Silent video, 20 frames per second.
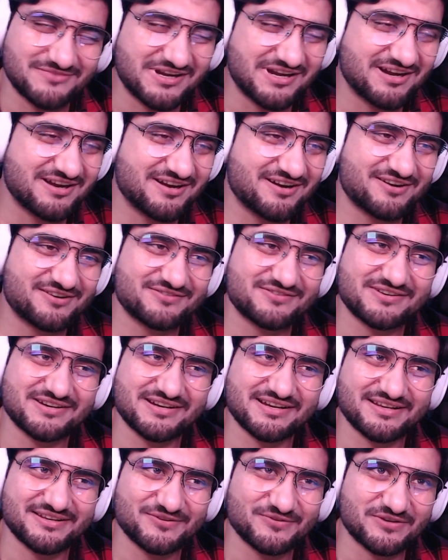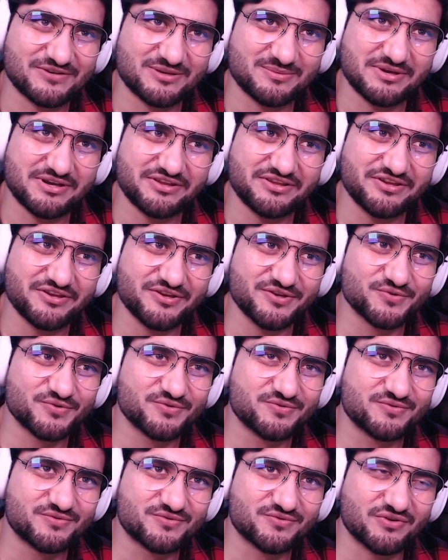All right. What about
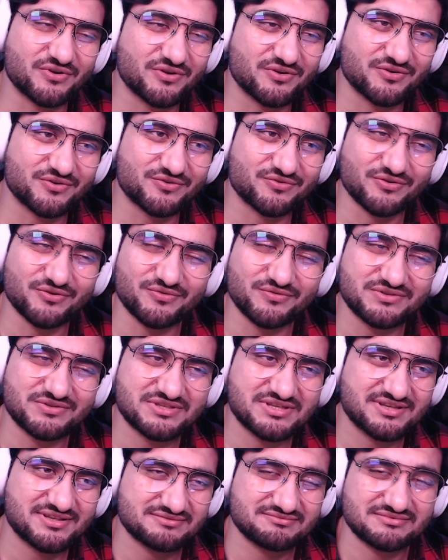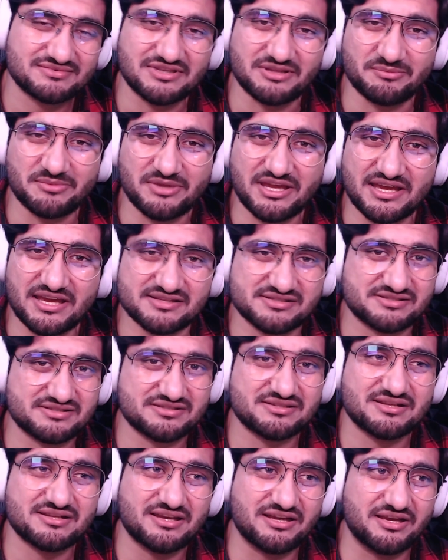you, Gro Groot? Let me
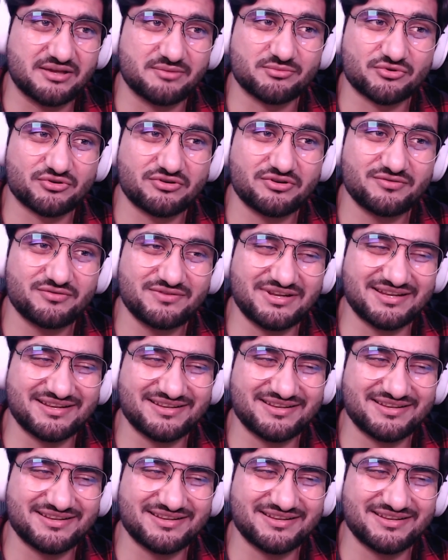guess. I'm Groot?